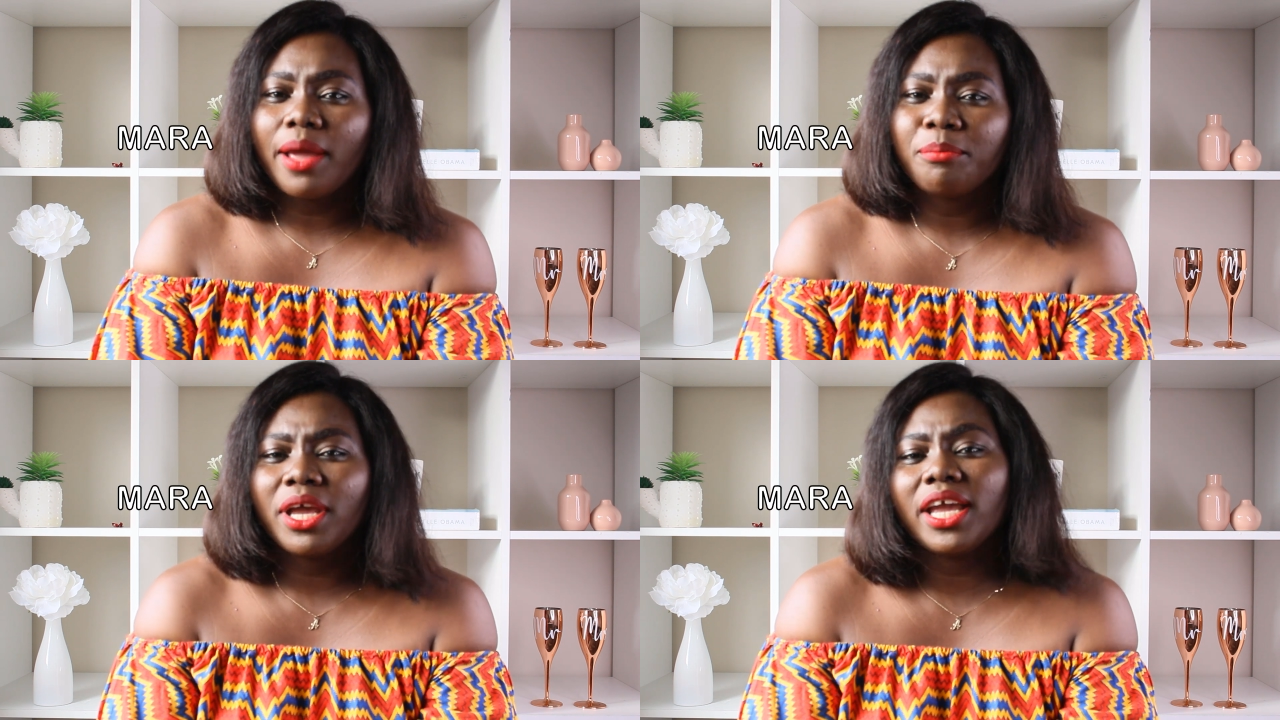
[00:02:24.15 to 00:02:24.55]

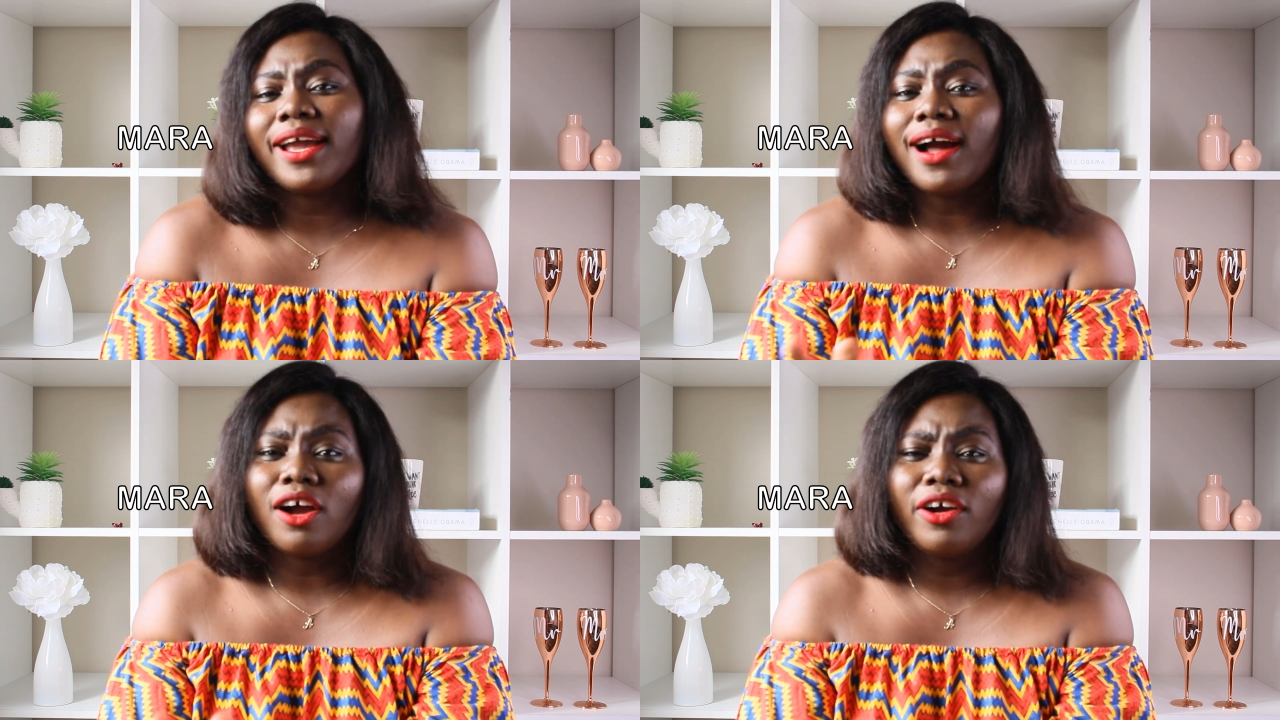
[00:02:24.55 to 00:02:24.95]

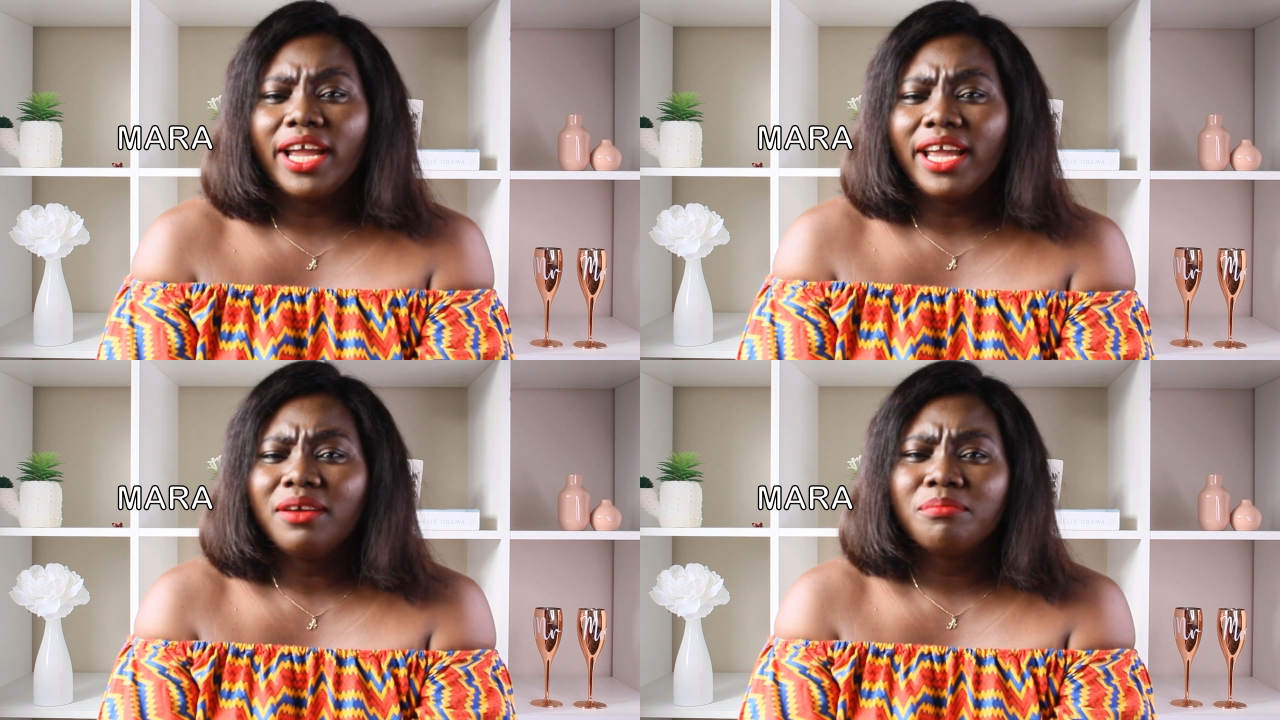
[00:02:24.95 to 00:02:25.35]

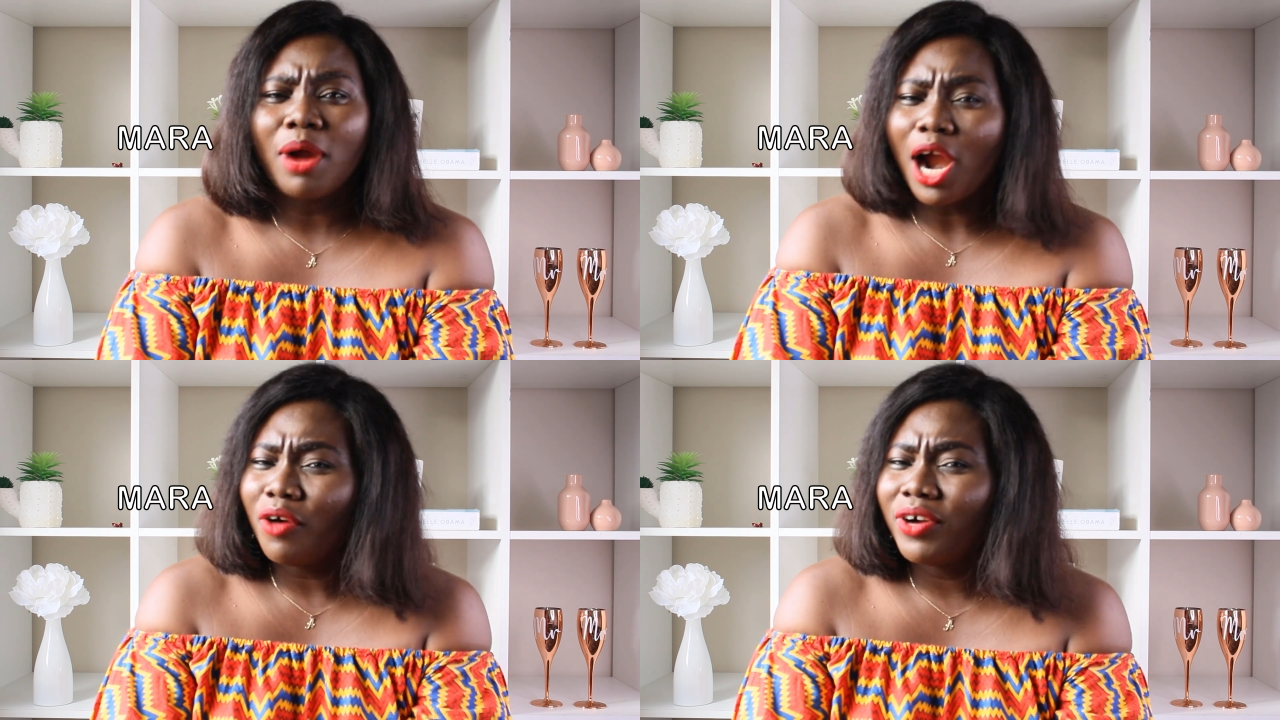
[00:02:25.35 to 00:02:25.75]
M-A-R-A,
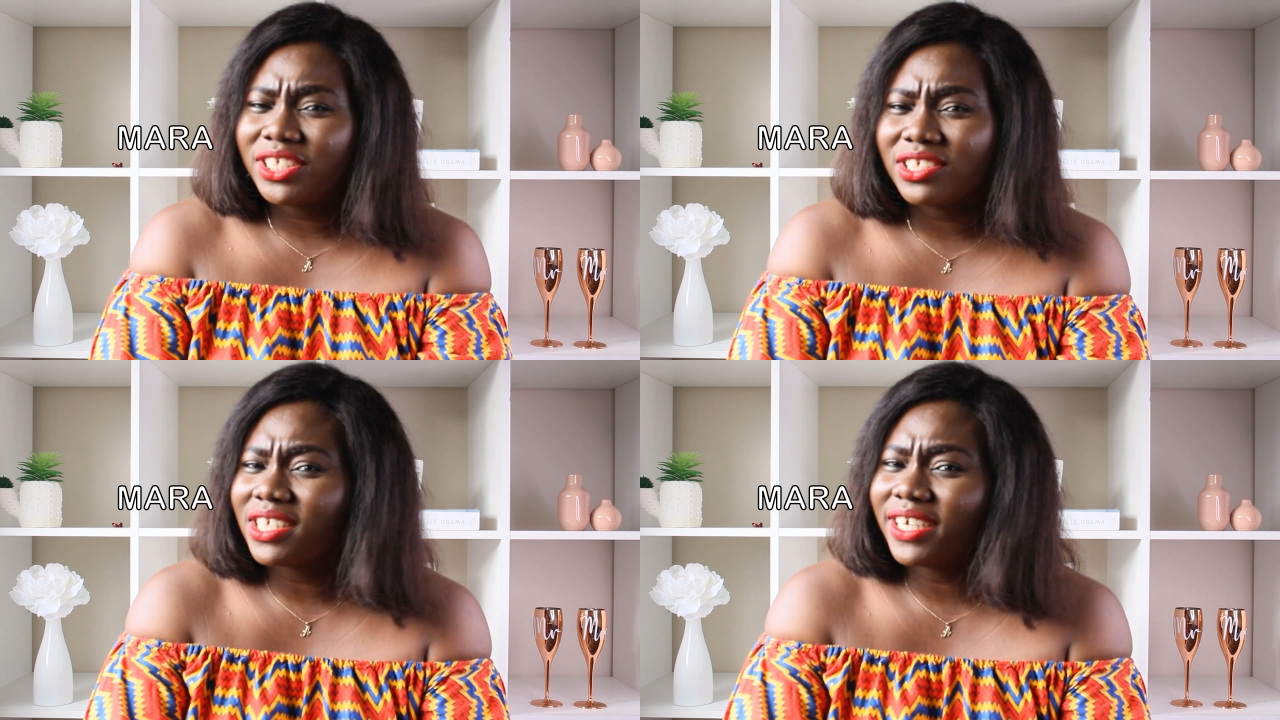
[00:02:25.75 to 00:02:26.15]
MARA
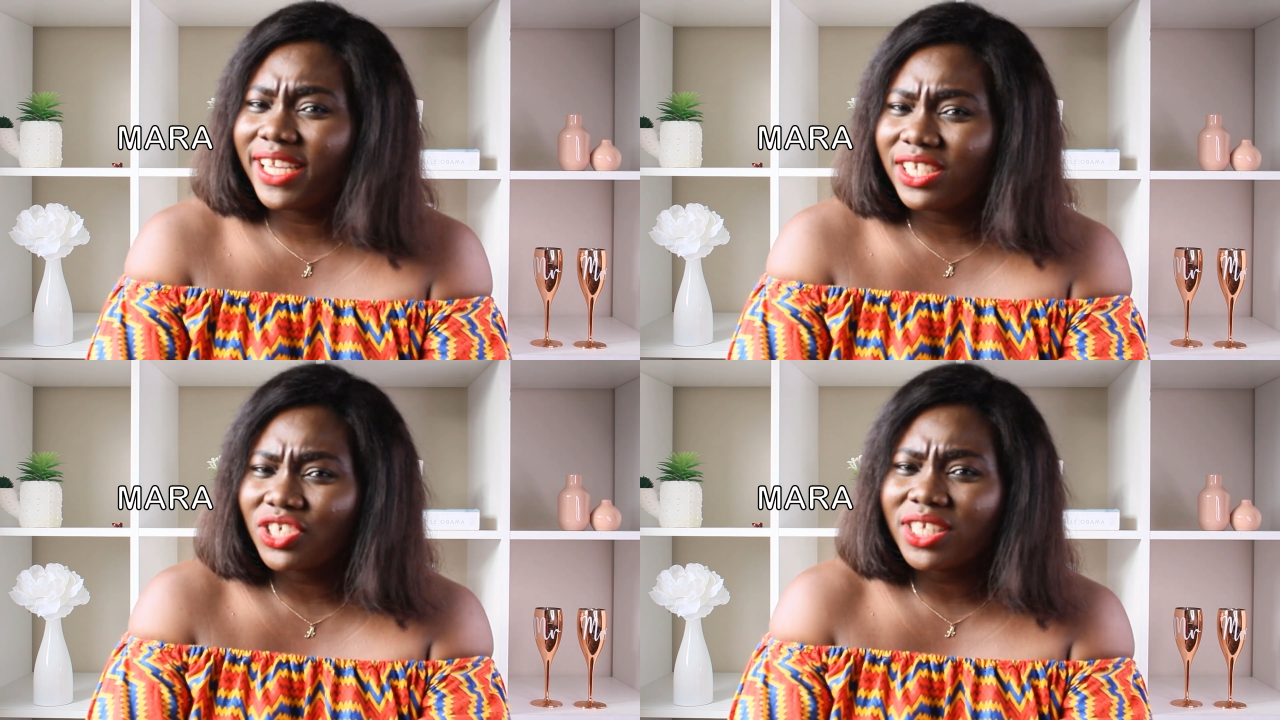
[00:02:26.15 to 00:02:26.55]
registered
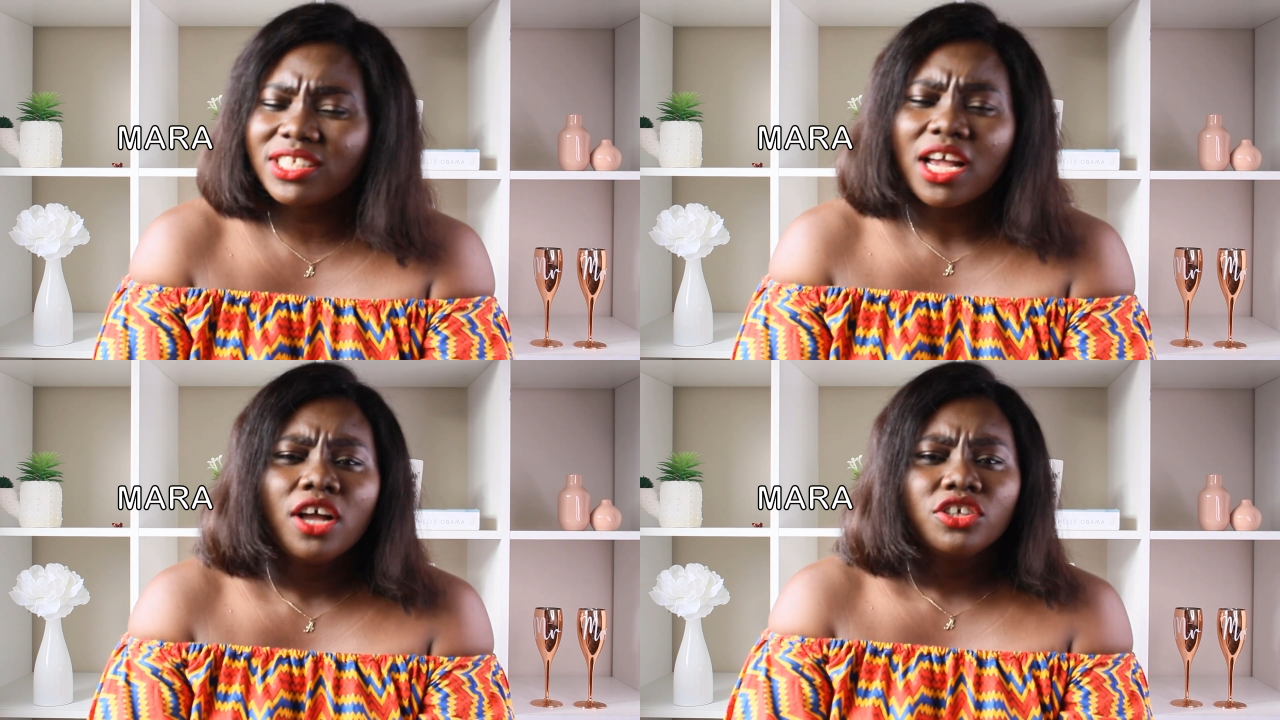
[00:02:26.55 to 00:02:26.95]
agent.